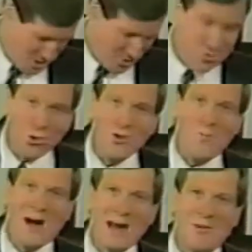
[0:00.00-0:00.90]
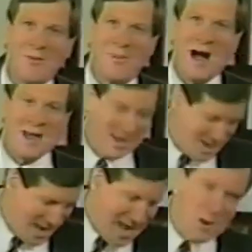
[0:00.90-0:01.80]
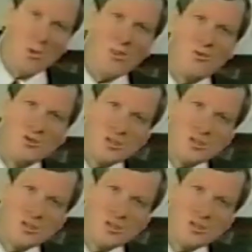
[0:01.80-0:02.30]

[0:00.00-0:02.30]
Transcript: through the bottom of the pocket, and it went through